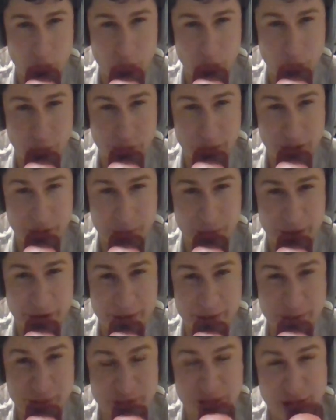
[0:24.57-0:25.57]
Oh, wait,
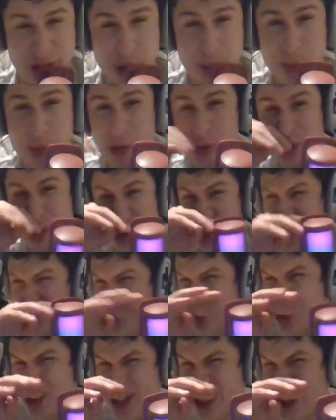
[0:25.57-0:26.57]
El Pollo Loco
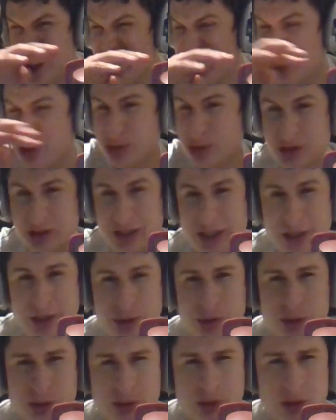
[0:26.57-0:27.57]
has those
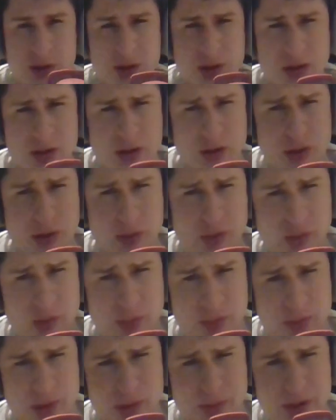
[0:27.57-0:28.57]
now. Oh,
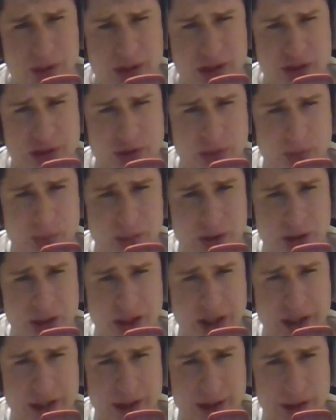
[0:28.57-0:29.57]
nobody told me
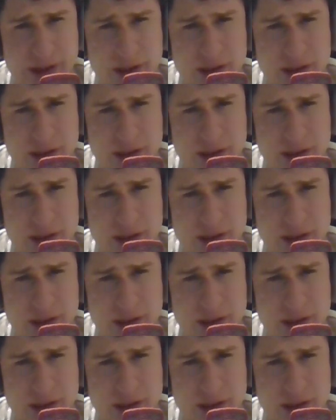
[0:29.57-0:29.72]
that.